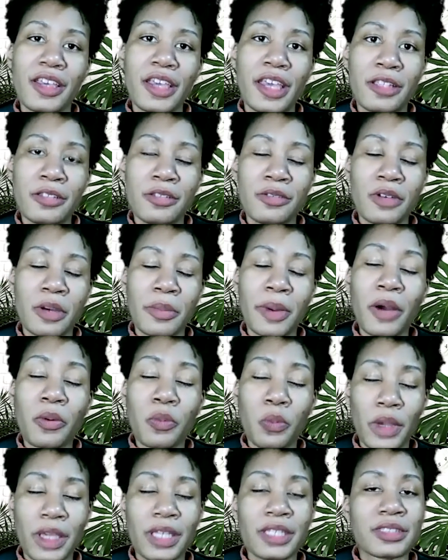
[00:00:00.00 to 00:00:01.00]
and
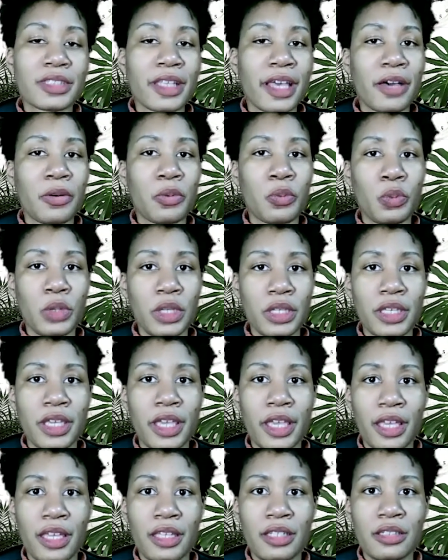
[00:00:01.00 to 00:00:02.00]
about ways that we
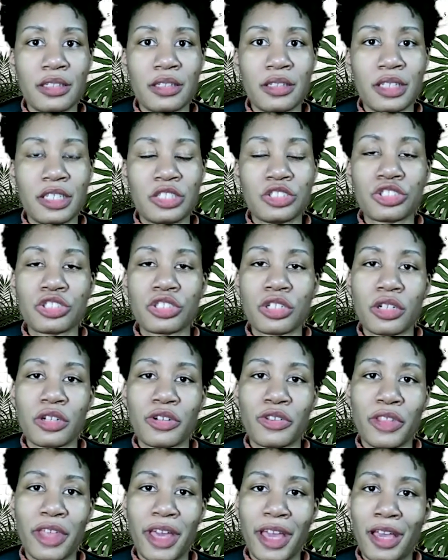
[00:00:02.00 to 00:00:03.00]
can
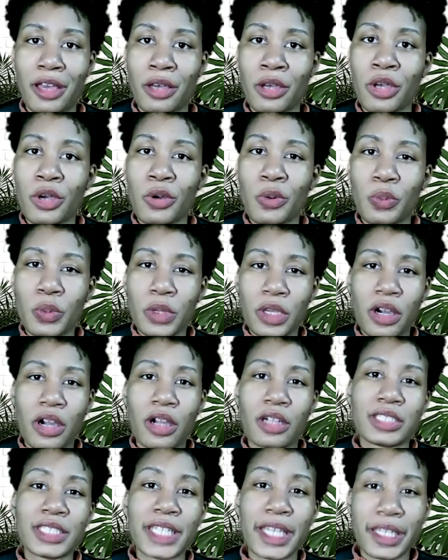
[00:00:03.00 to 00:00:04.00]
ensure that we
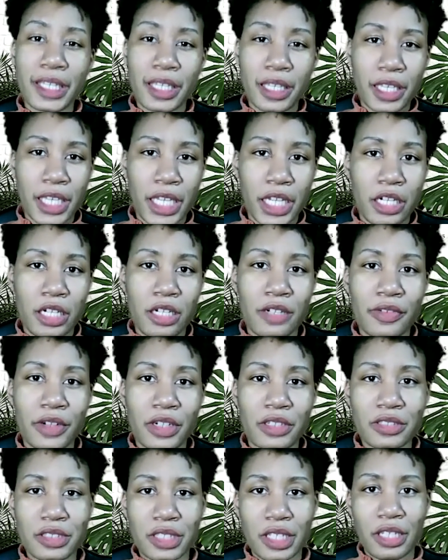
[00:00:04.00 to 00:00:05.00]
are taking care of
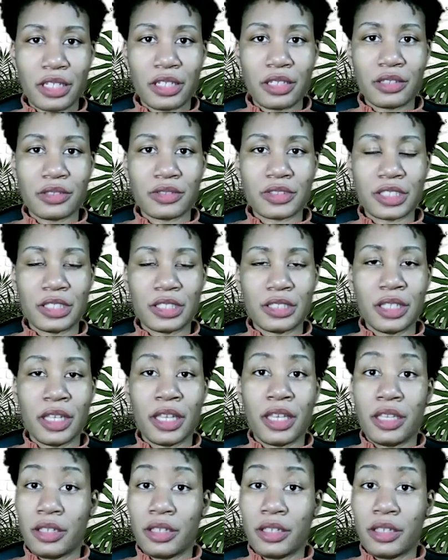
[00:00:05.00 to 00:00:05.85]
ourselves, and